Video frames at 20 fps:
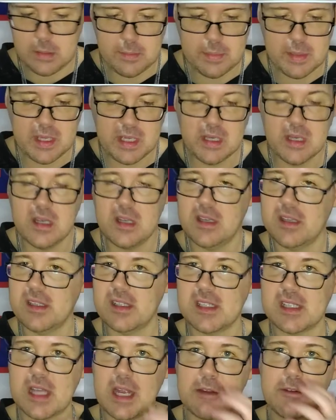
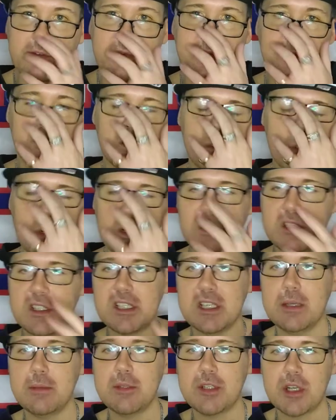Because I refuse to wear the
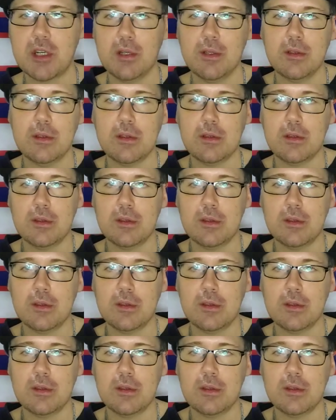same shirt